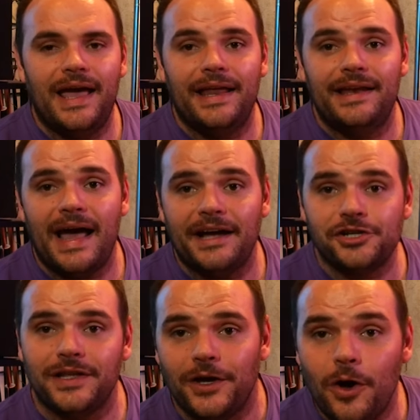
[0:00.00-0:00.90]
and
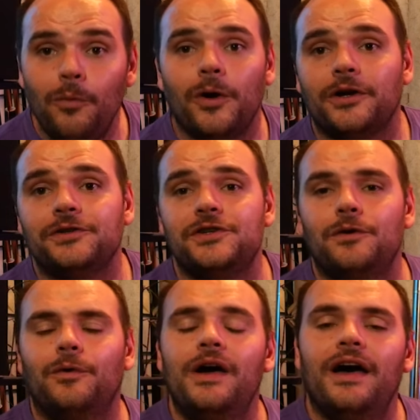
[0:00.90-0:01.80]
actually a coworker
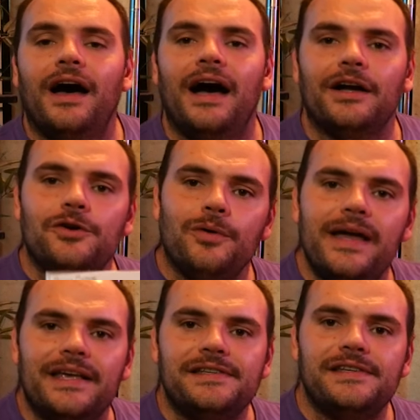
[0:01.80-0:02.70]
too,
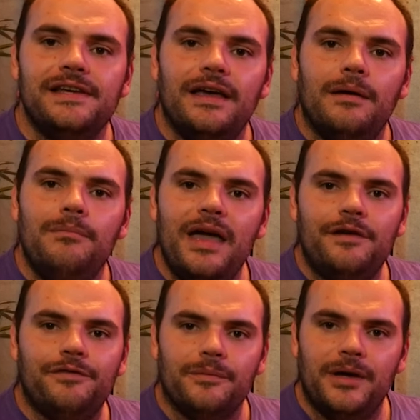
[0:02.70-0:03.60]
Chris,
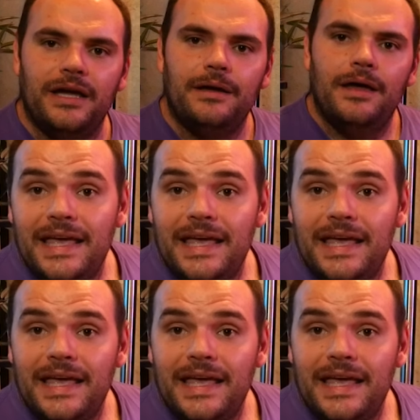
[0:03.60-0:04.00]
made for me.